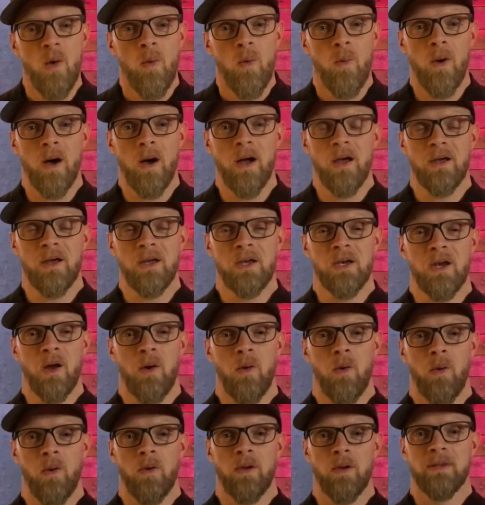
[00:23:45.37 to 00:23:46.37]

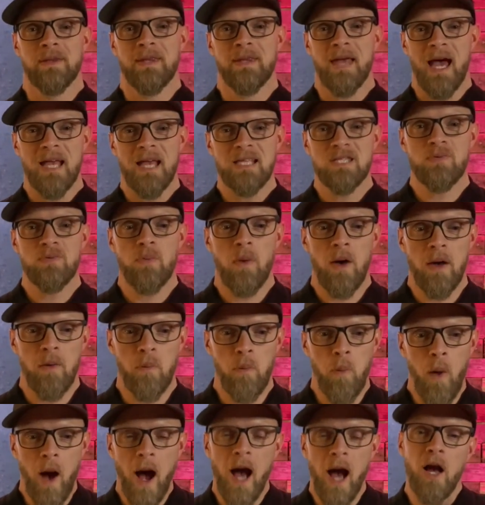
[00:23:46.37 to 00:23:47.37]
And that's
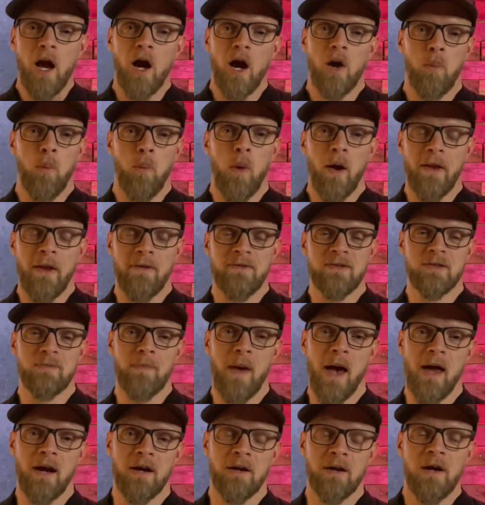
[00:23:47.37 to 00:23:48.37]
why our what ifs
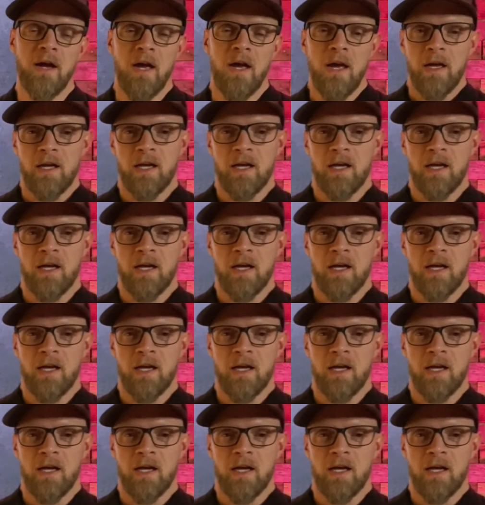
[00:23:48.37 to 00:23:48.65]
matter,